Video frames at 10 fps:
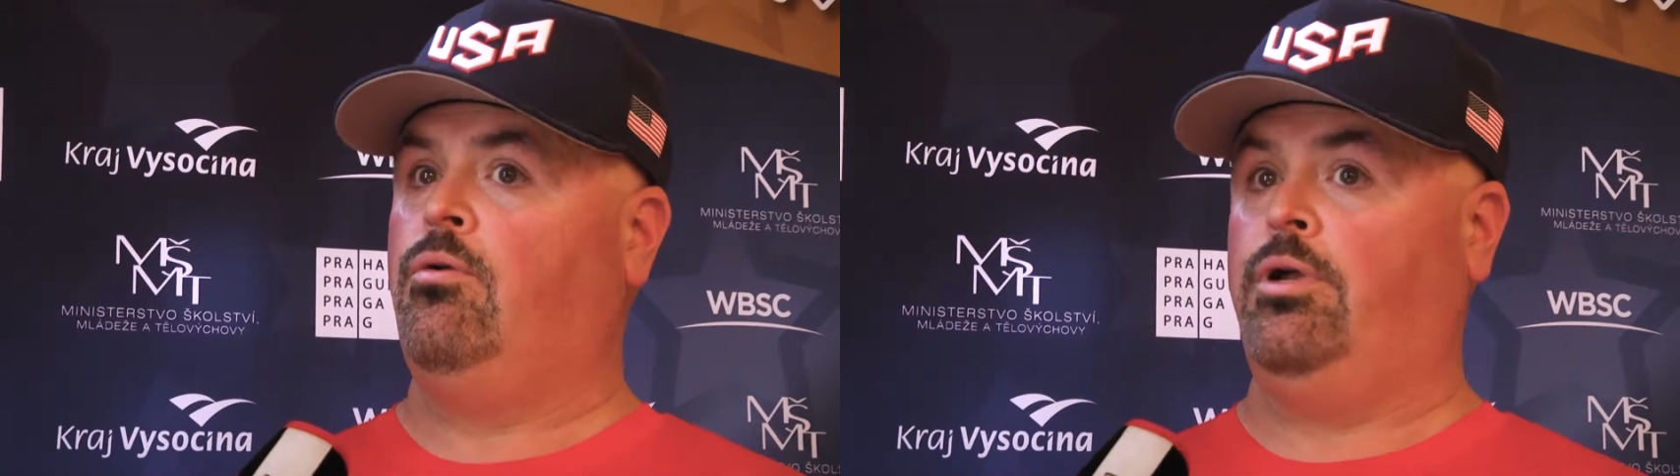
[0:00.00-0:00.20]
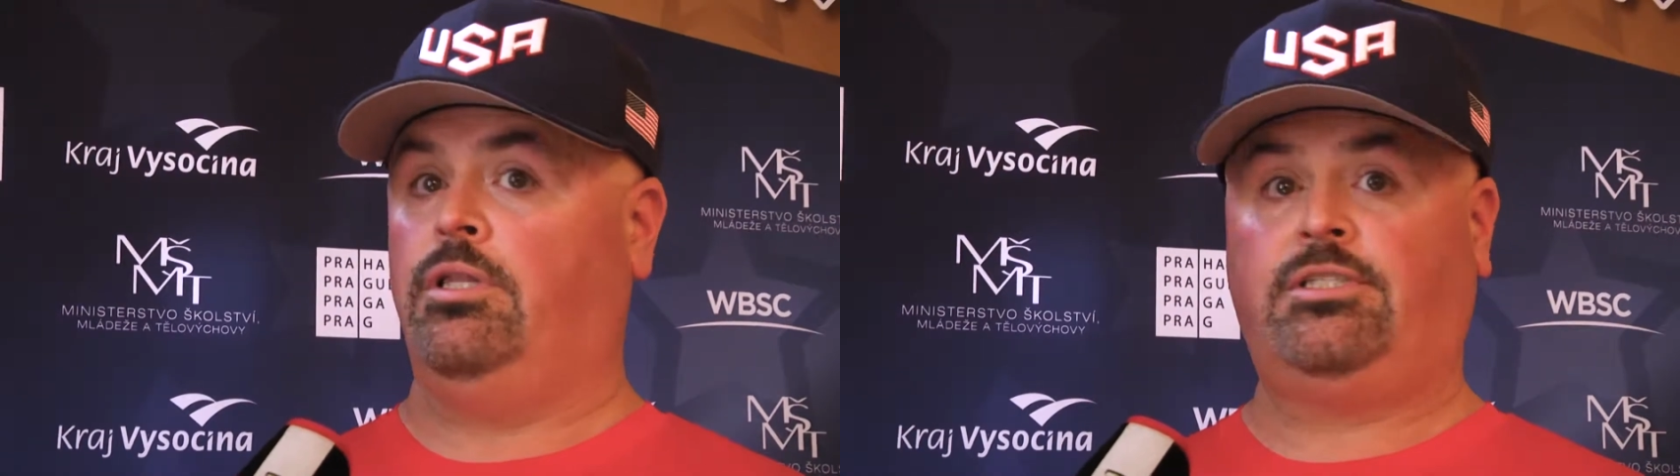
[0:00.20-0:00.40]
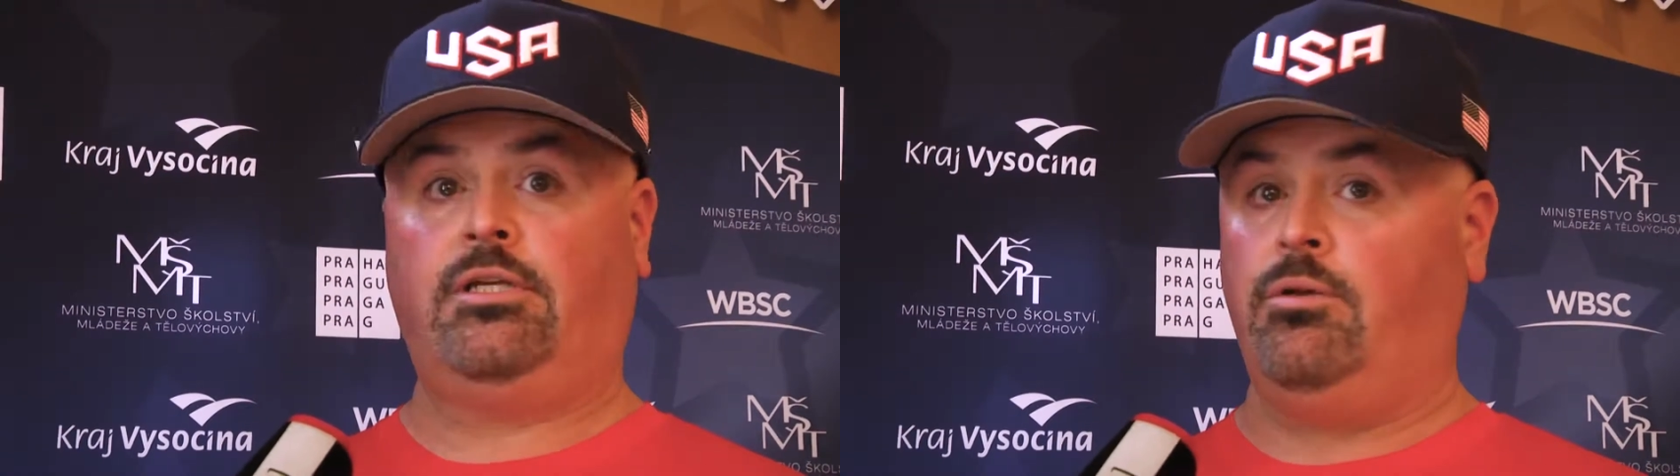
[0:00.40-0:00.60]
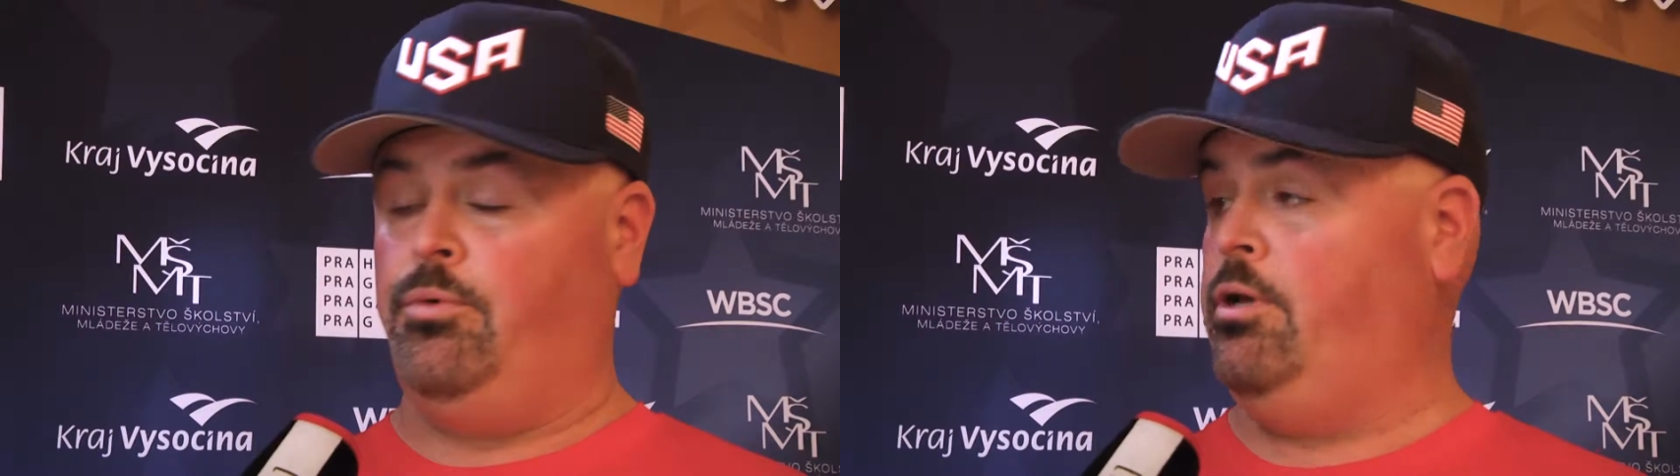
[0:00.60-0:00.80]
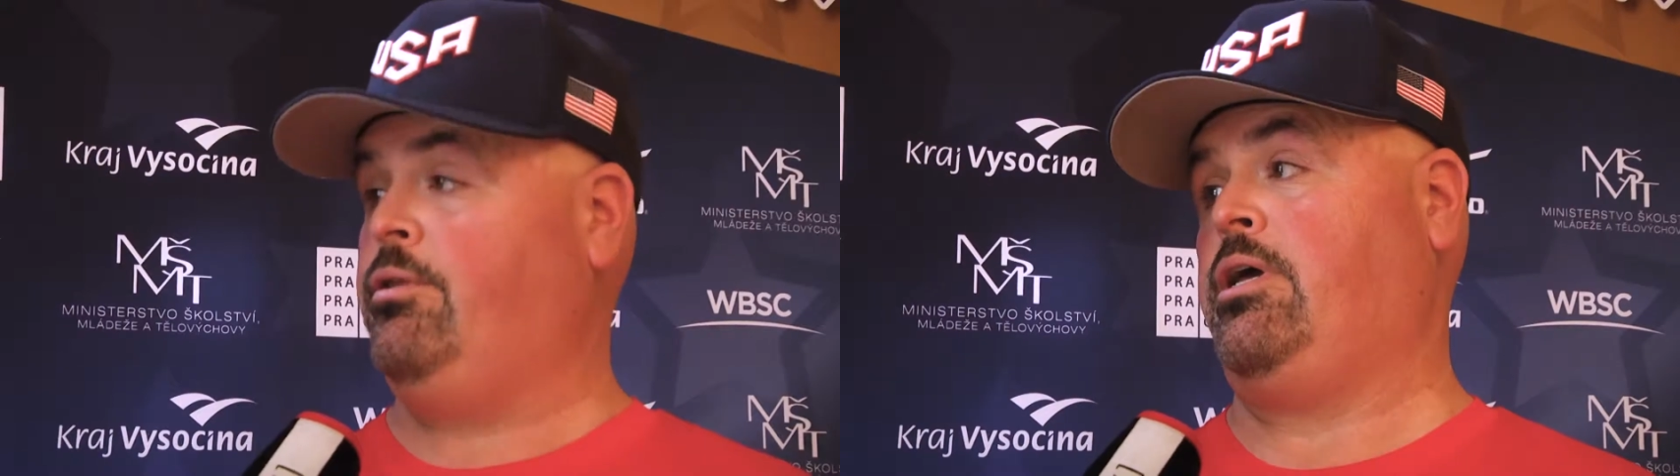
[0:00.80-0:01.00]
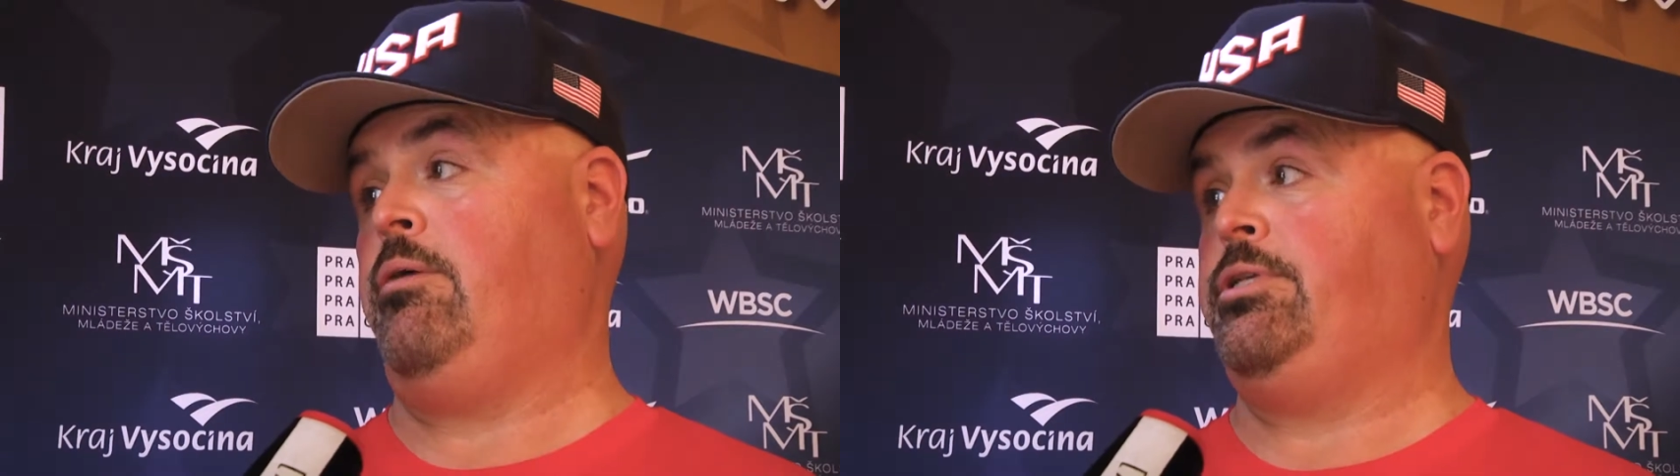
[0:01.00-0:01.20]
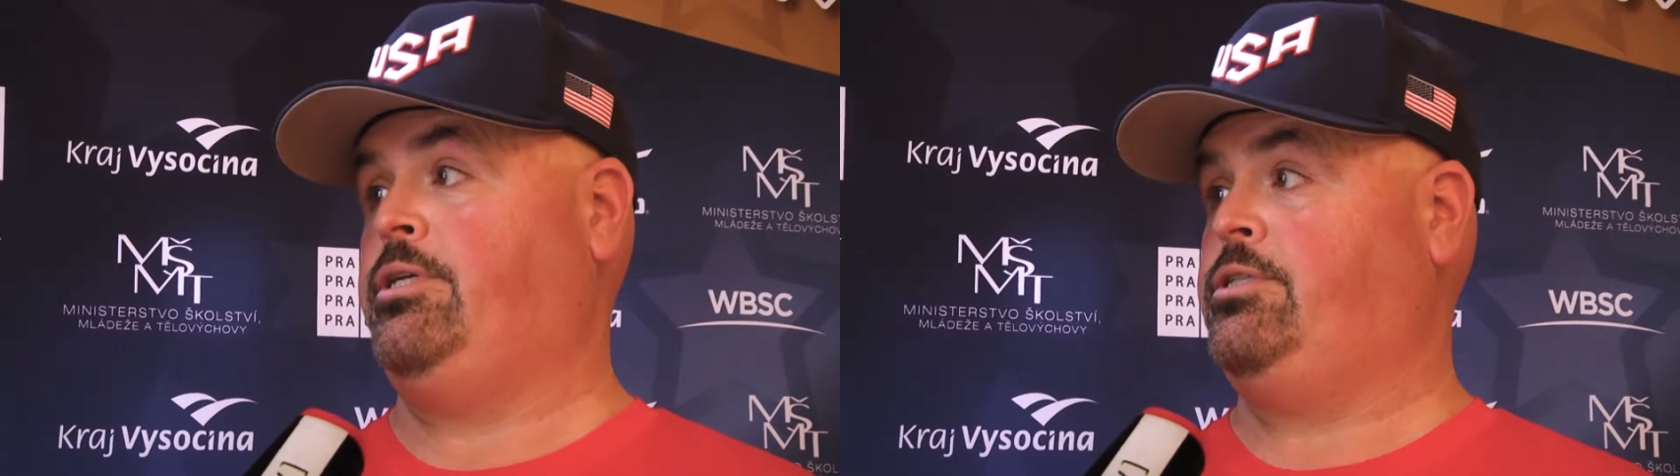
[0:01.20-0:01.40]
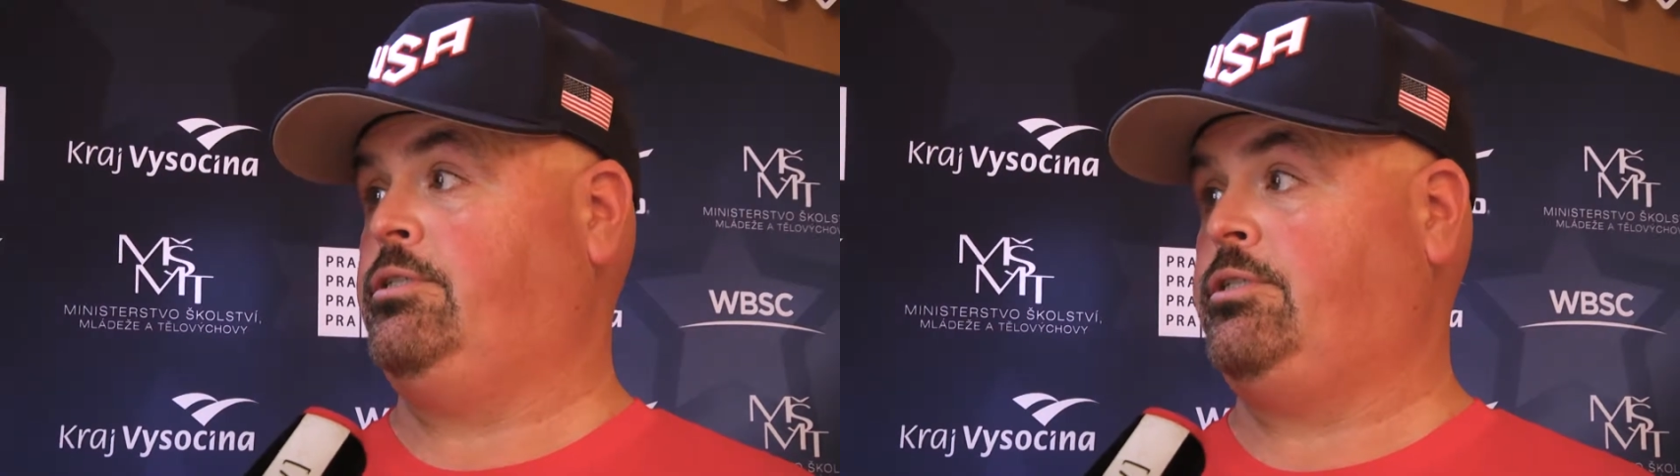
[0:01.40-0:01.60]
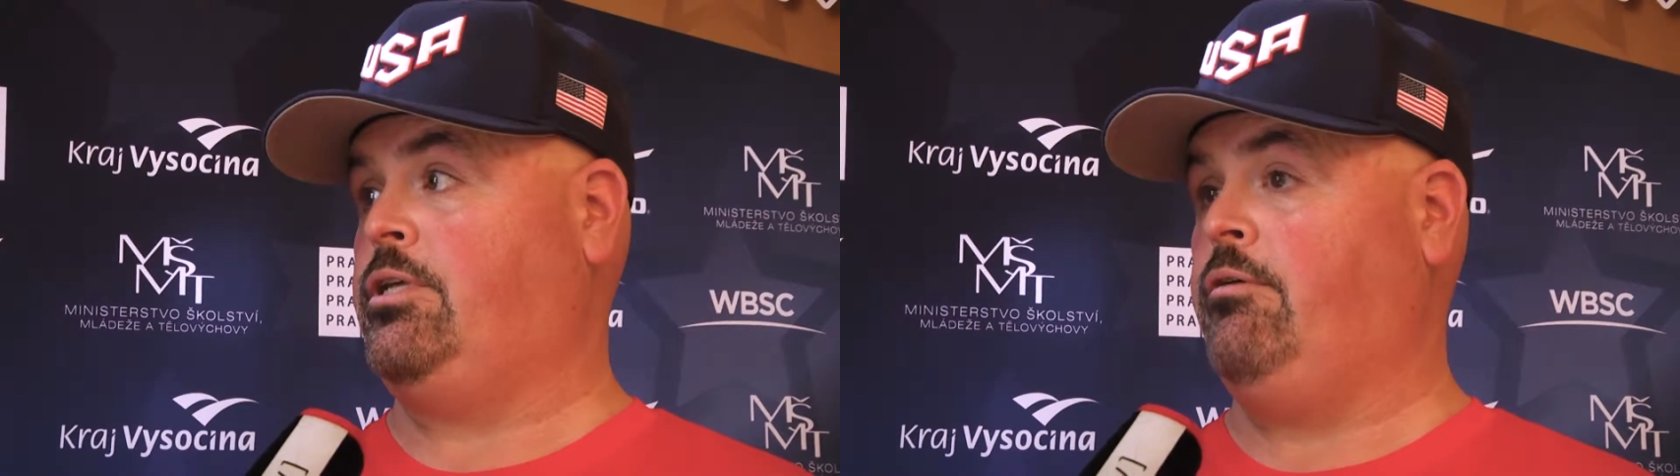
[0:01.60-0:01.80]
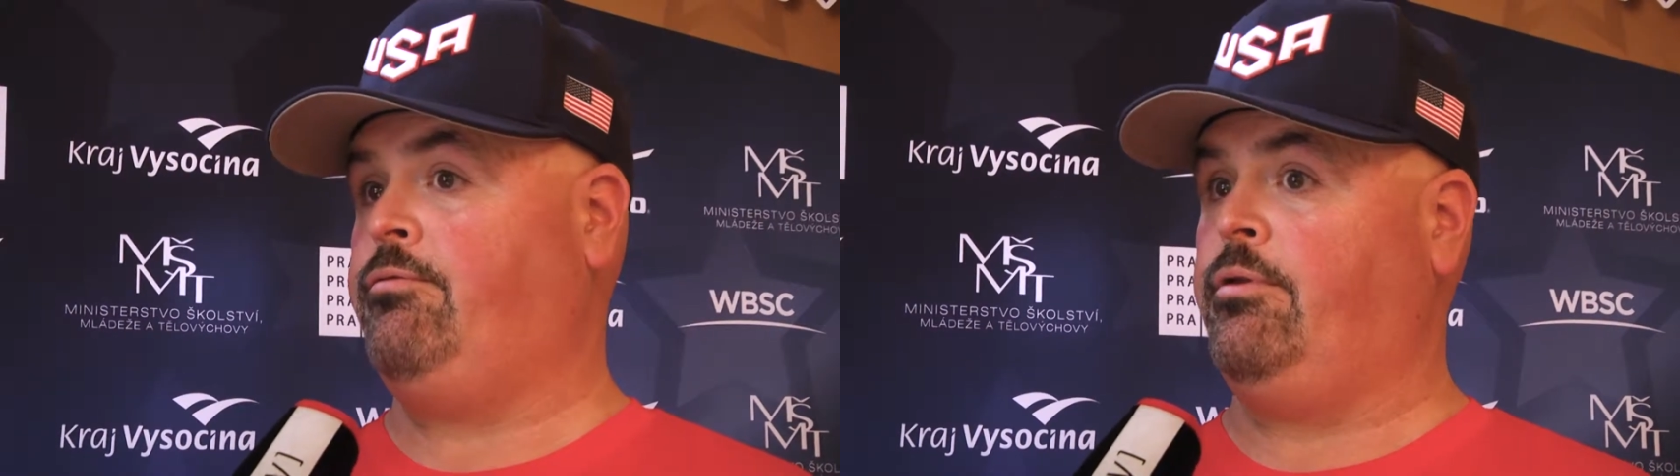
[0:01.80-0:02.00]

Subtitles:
Realistically, we know the competition's tough,